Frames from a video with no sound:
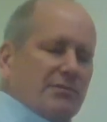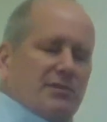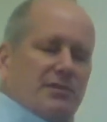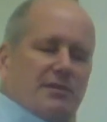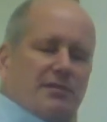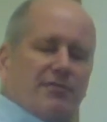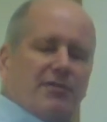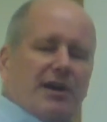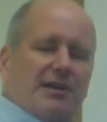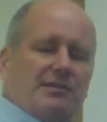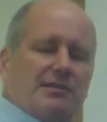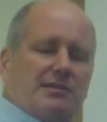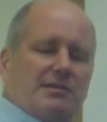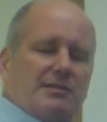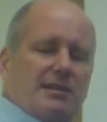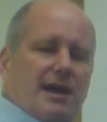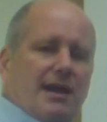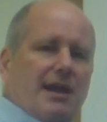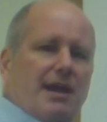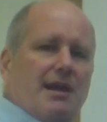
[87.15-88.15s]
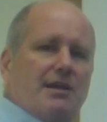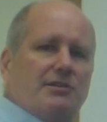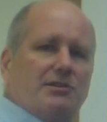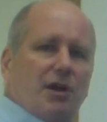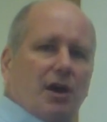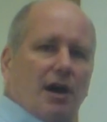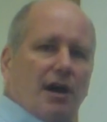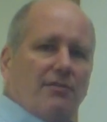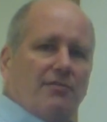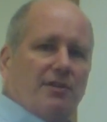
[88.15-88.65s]
devices that age
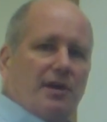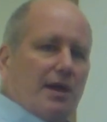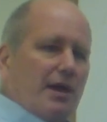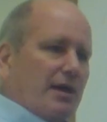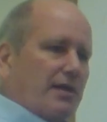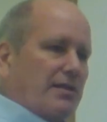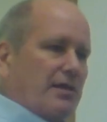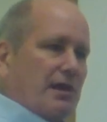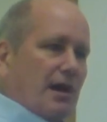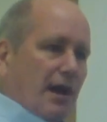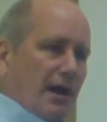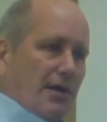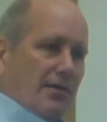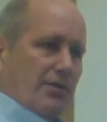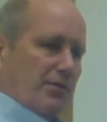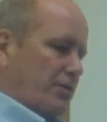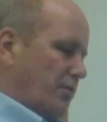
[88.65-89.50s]
off. The other,